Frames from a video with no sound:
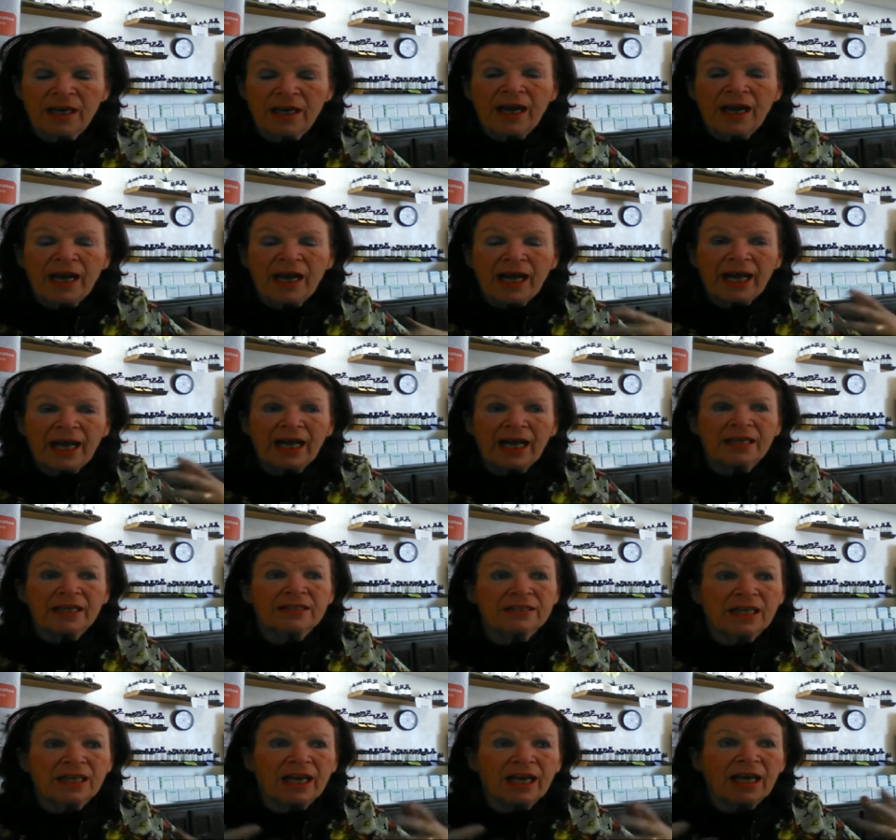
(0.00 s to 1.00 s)
as,
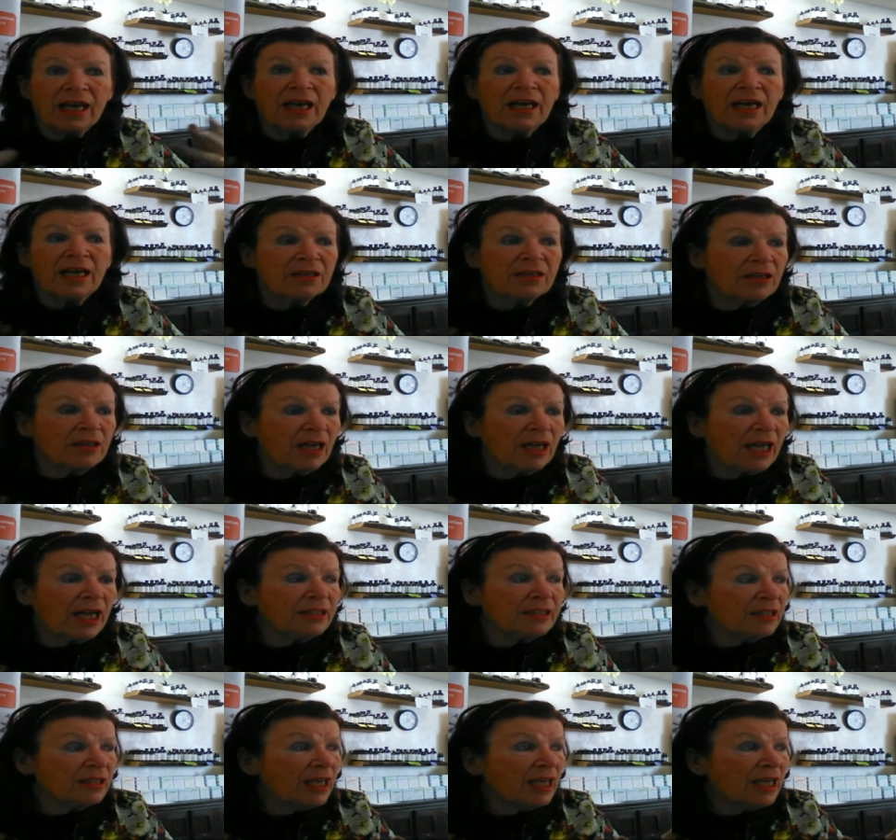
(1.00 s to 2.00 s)
uh, as,
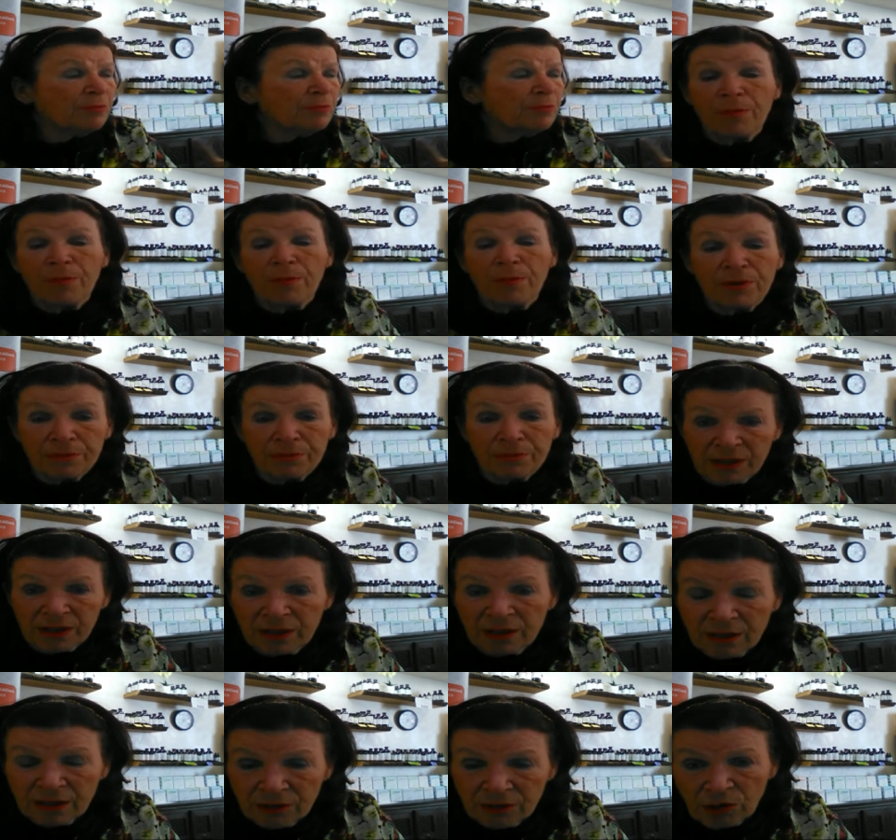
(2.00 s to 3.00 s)
as problems,
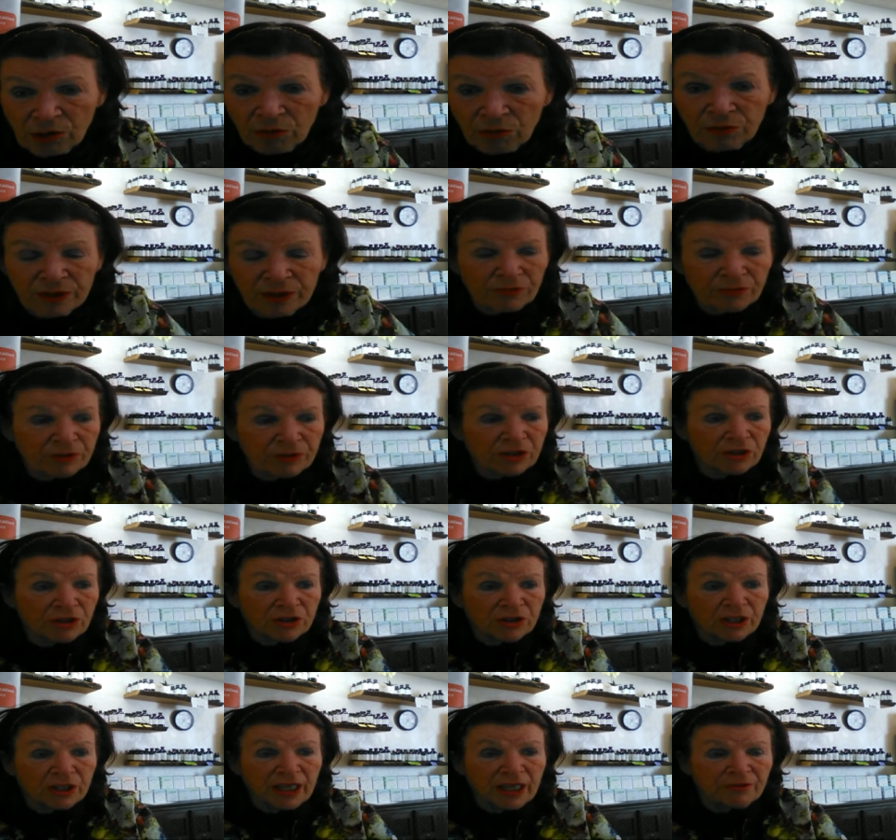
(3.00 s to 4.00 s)
you know, whether it's
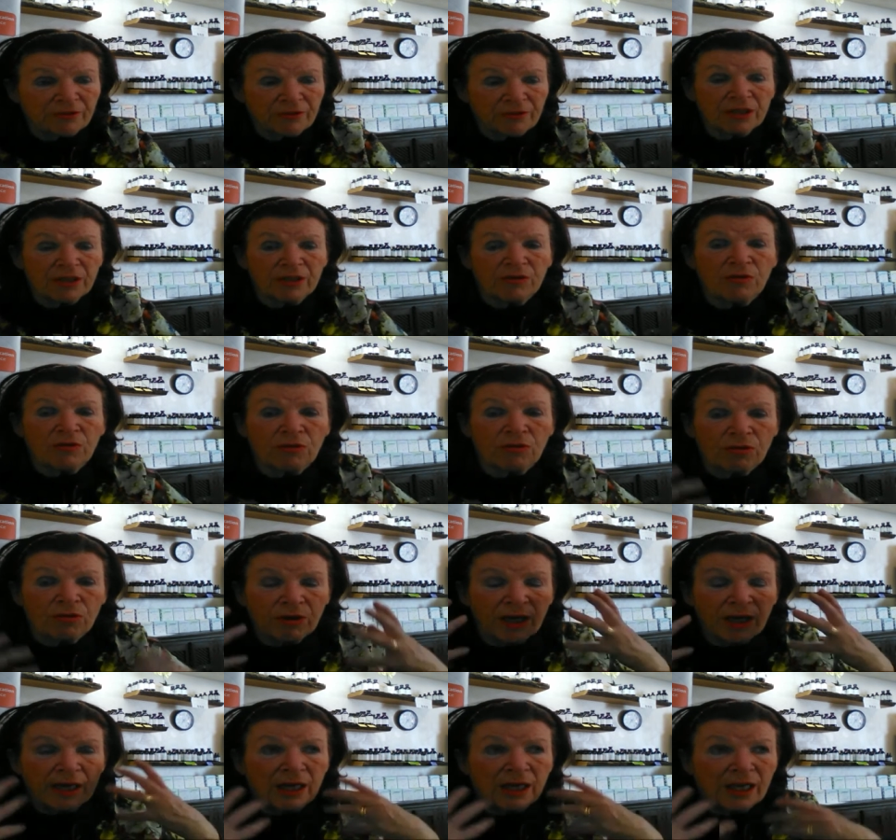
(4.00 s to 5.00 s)
urticaria or
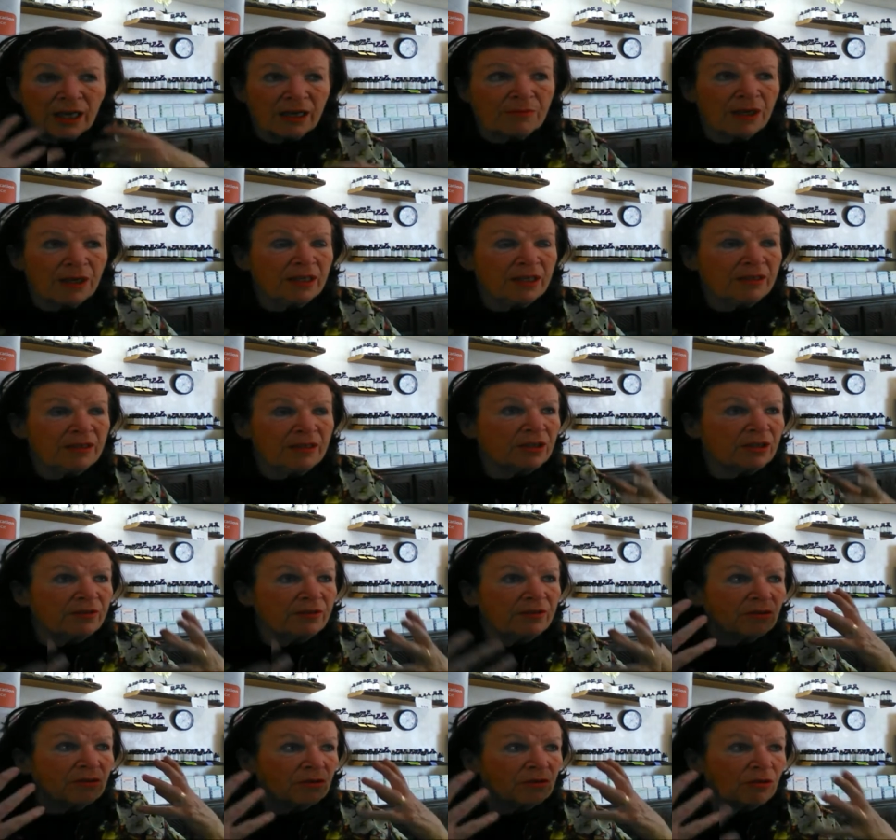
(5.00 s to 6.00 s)
um, hay fever
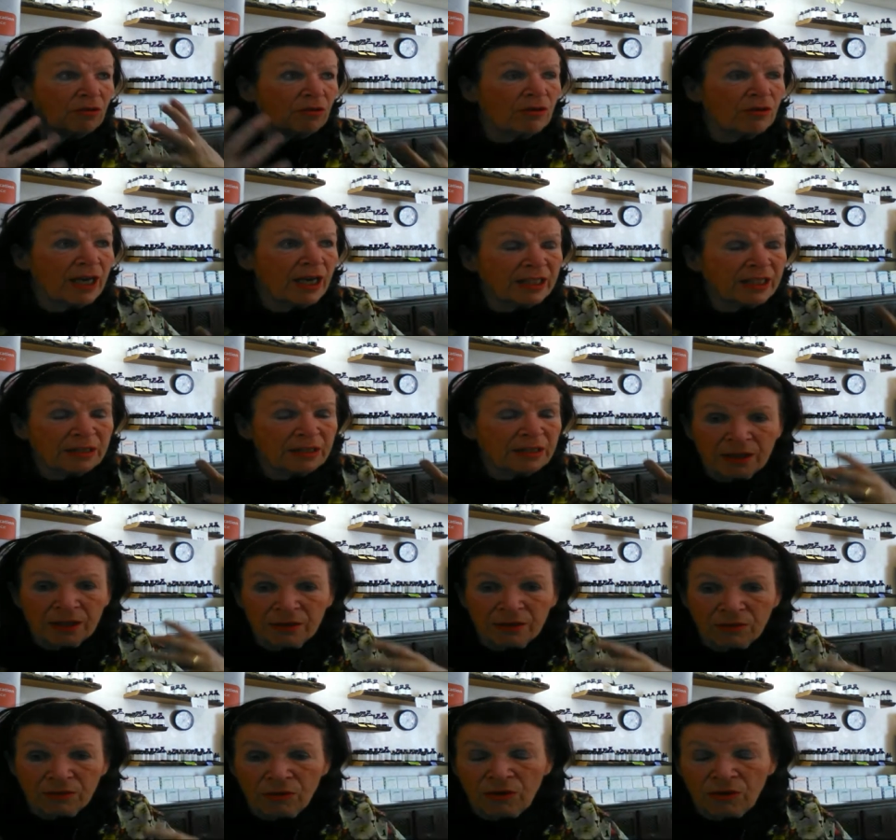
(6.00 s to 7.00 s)
or asthma,
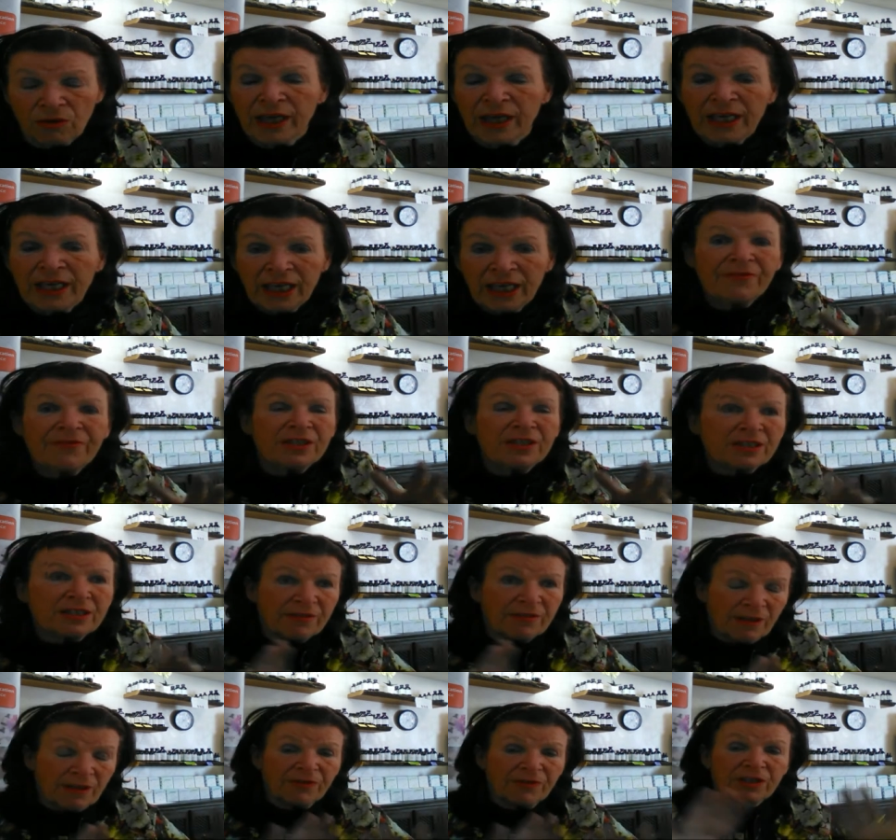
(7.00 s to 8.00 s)
or if it's if
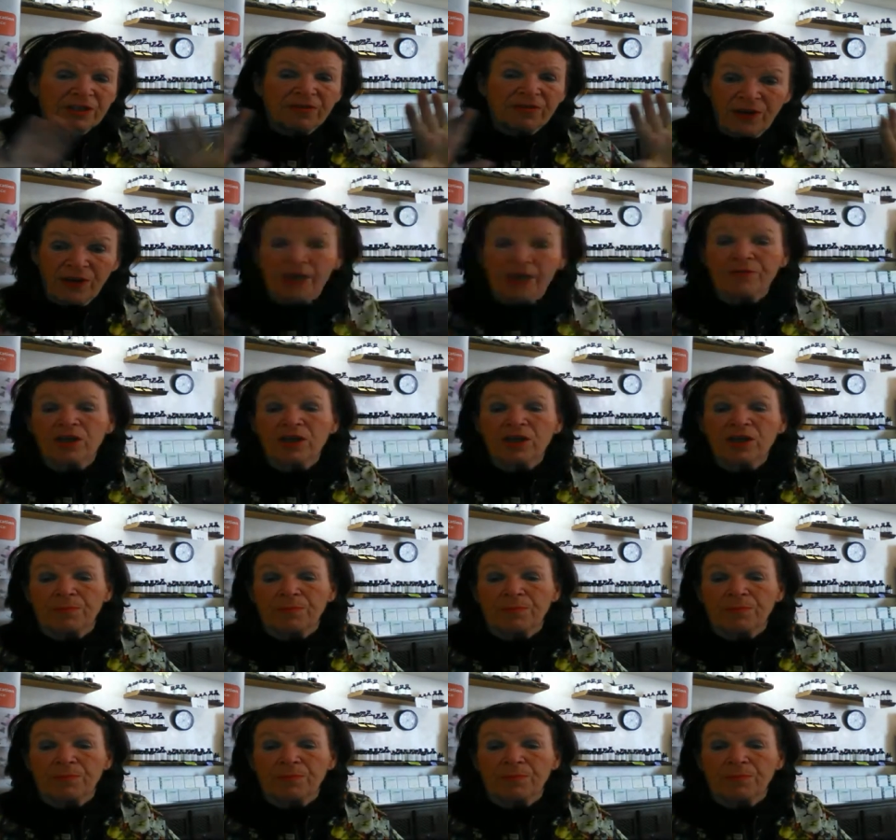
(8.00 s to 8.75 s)
it's flaring up